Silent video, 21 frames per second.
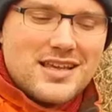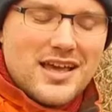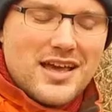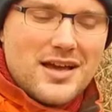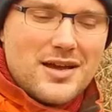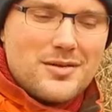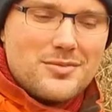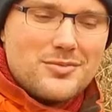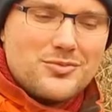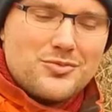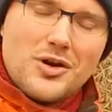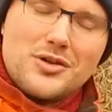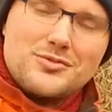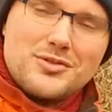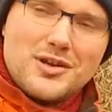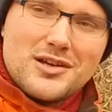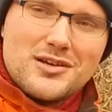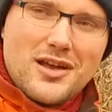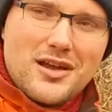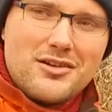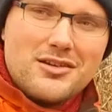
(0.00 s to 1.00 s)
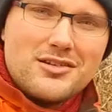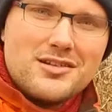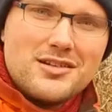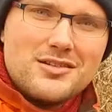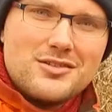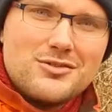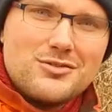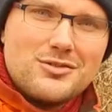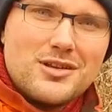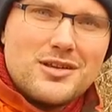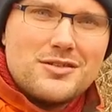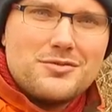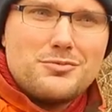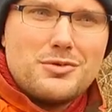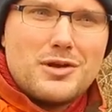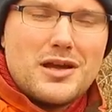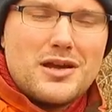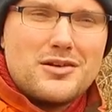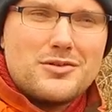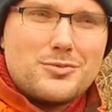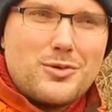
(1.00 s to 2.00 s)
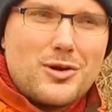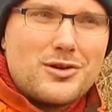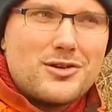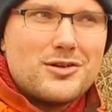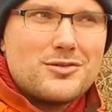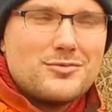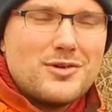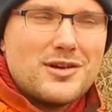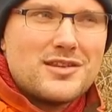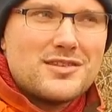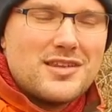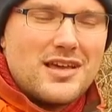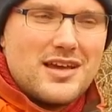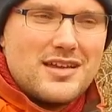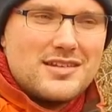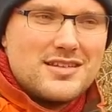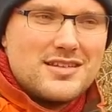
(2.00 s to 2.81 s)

um, what we are currently doing, we are working with uh,